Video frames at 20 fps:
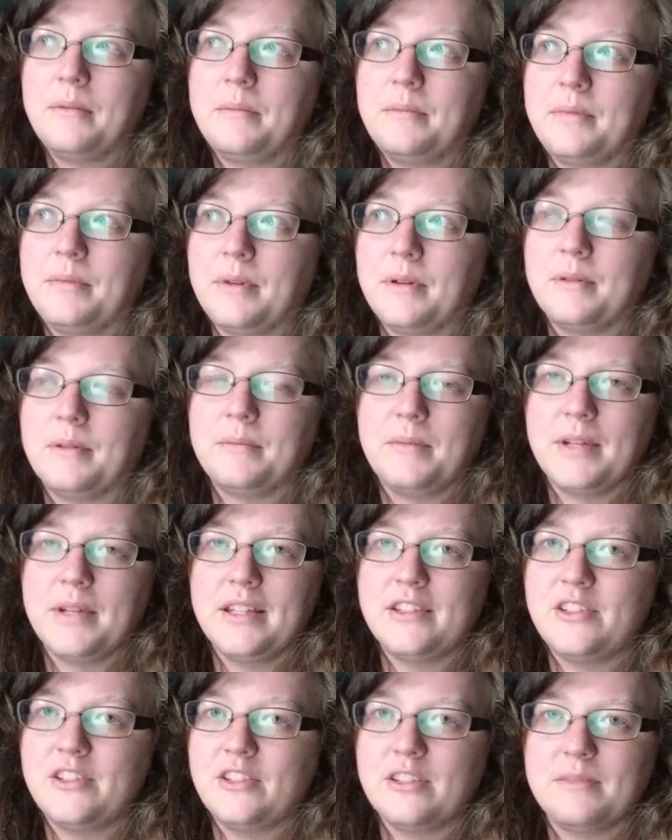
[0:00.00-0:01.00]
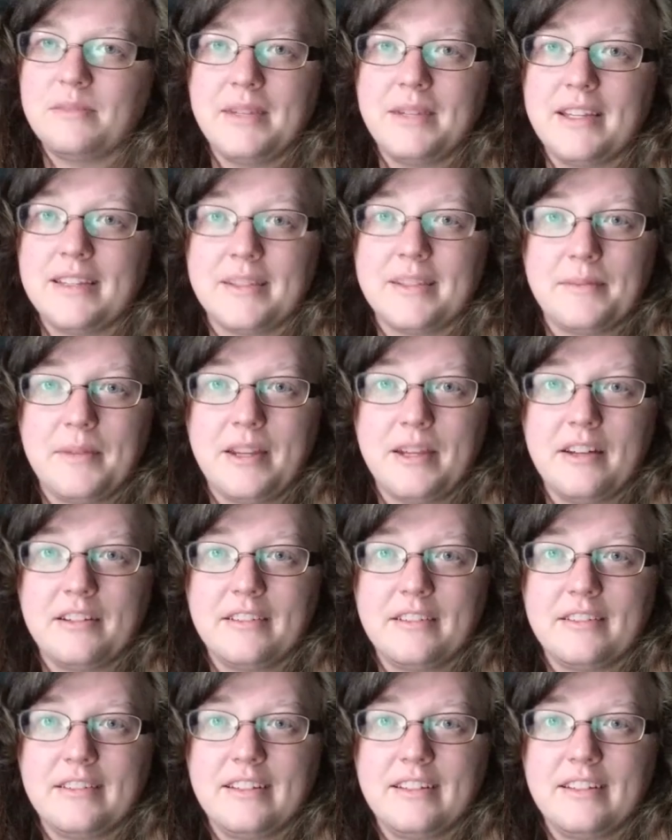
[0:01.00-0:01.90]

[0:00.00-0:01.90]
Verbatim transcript: per month just because I'm here.